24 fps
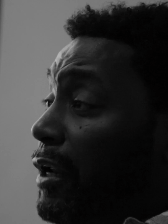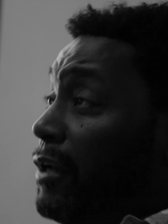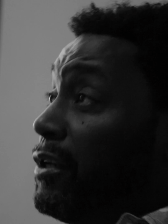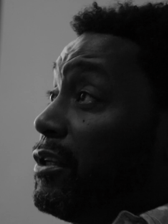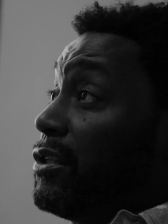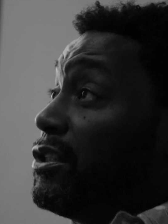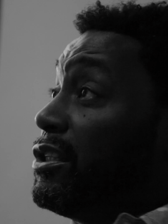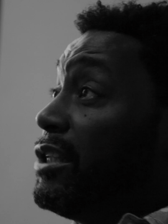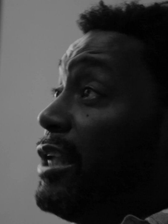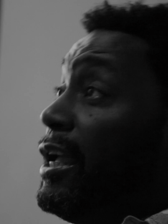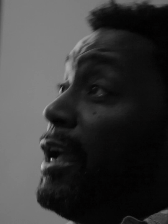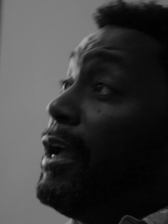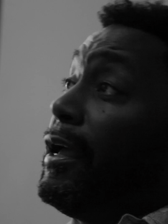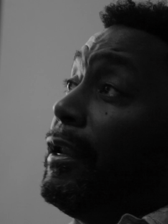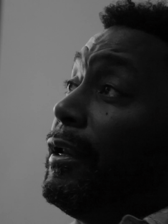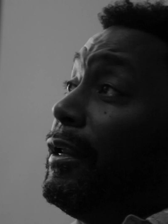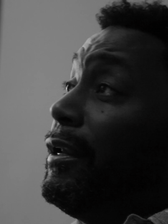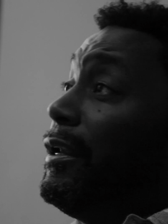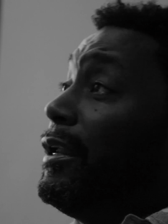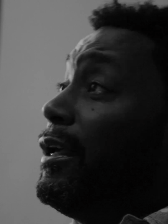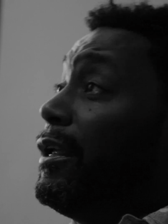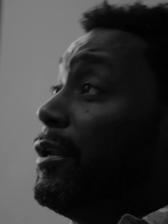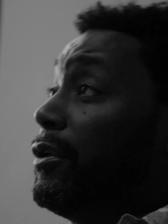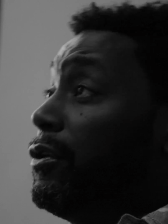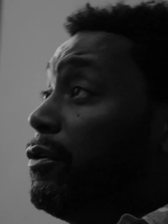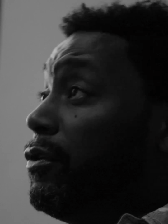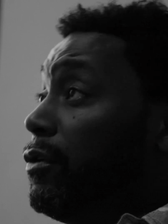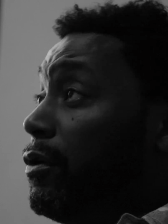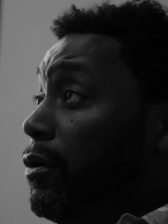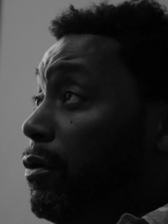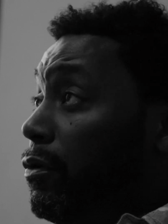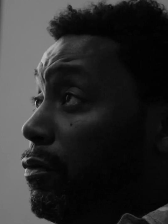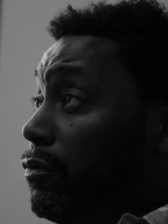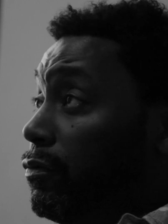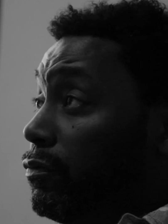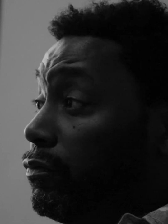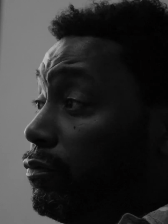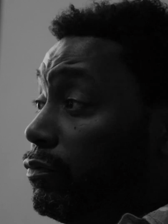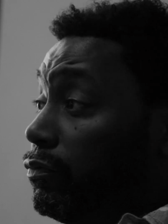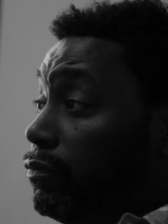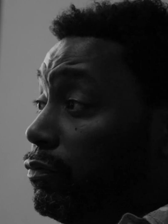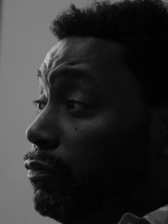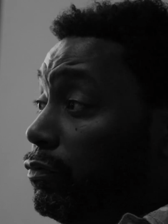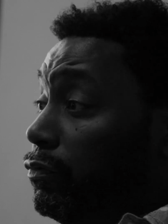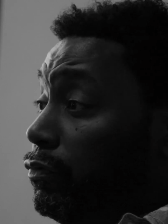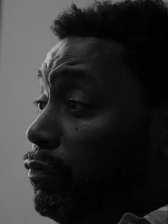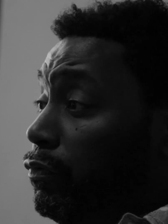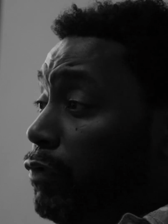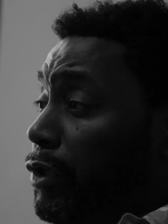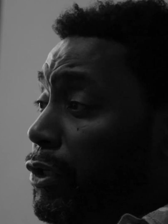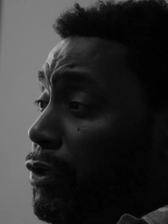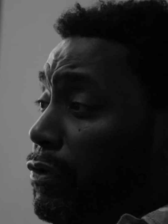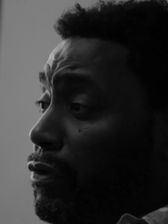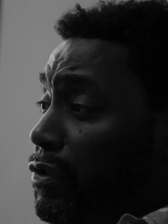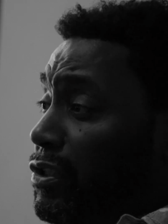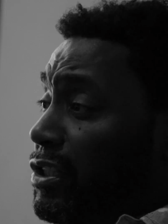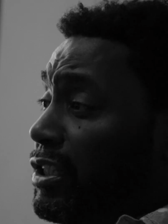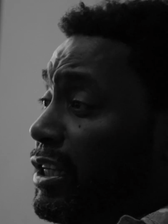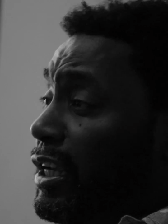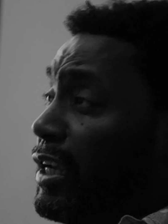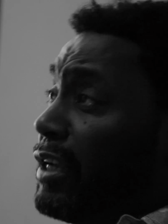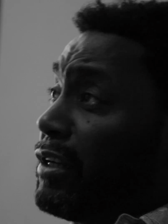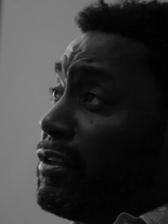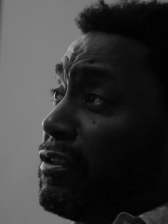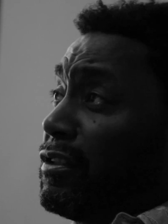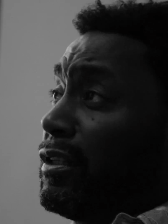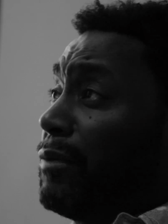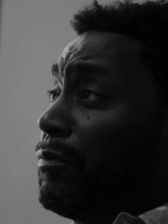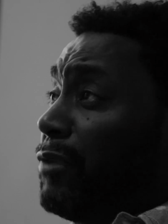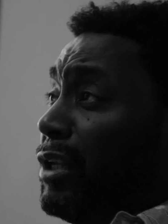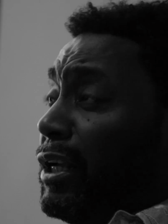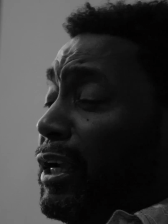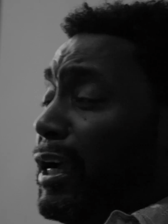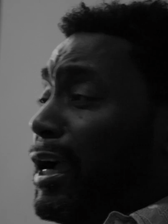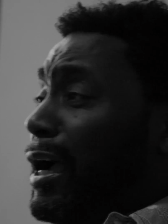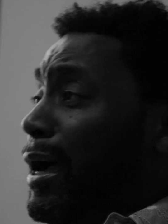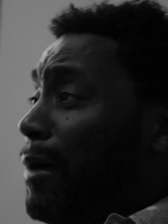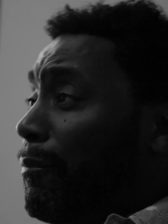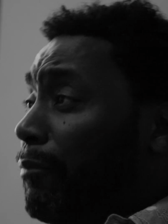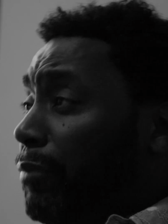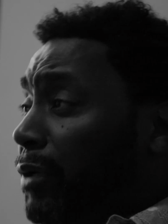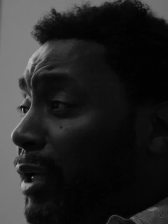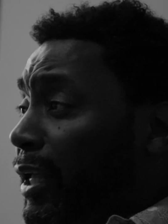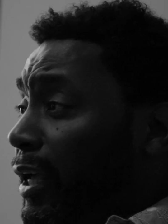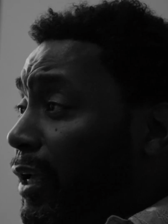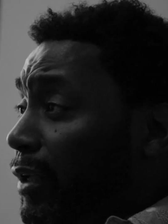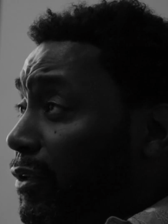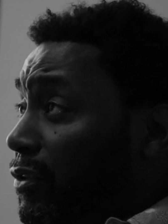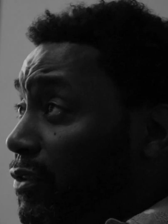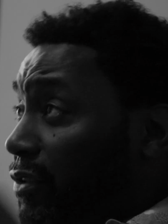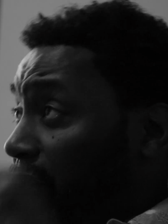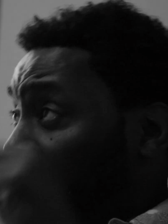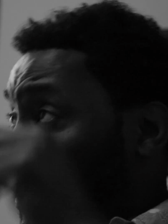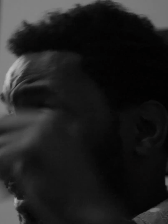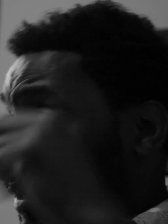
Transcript: understanding that, you know, when you're saying something complex,